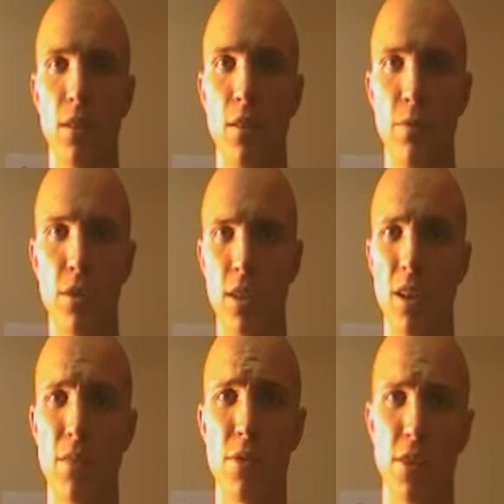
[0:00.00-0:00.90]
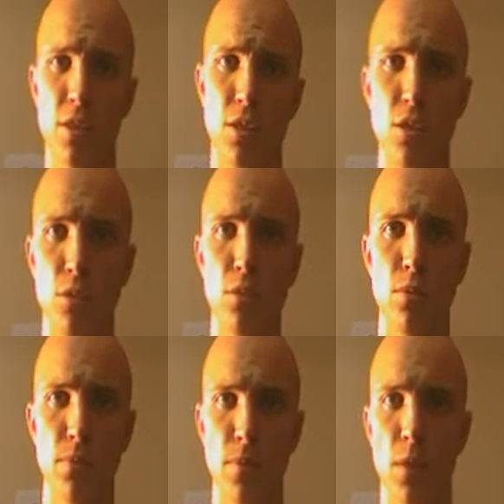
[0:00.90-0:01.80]
Now obviously I already
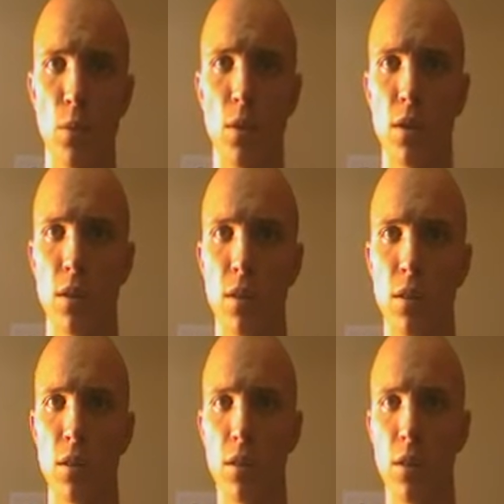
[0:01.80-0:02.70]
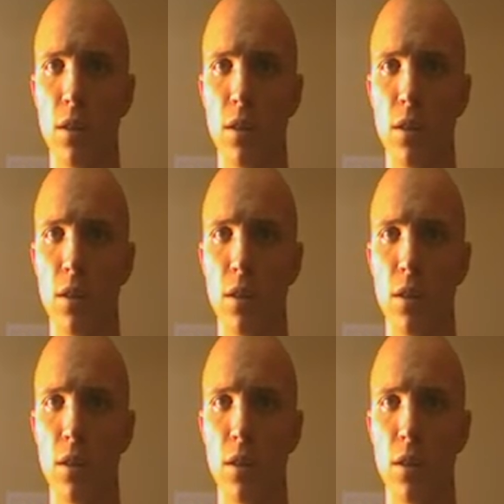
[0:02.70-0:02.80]
knew what